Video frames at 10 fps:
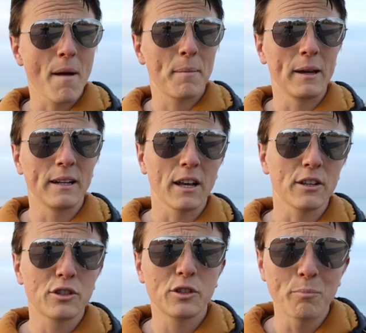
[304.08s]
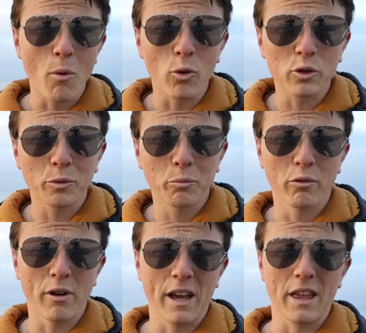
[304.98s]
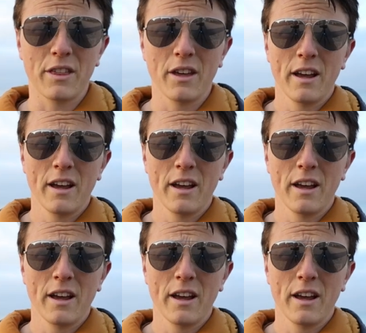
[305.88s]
Rapid Sport Breathe.